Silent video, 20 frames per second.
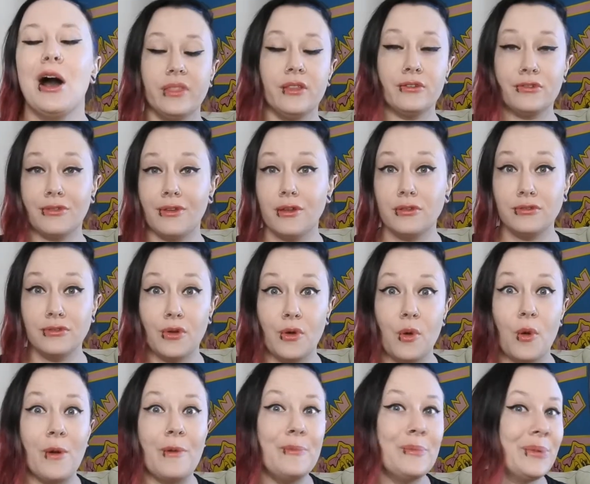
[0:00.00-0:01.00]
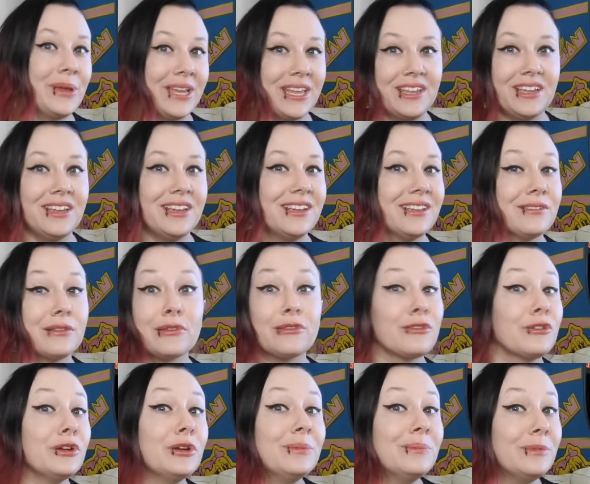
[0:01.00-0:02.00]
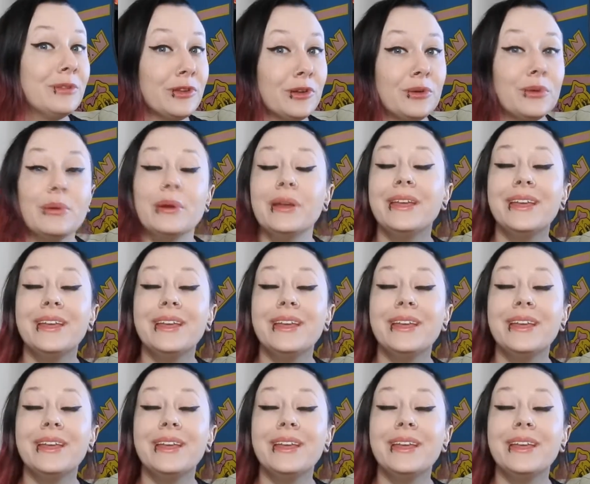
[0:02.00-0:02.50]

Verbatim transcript: There's also Mickey in Scream 2.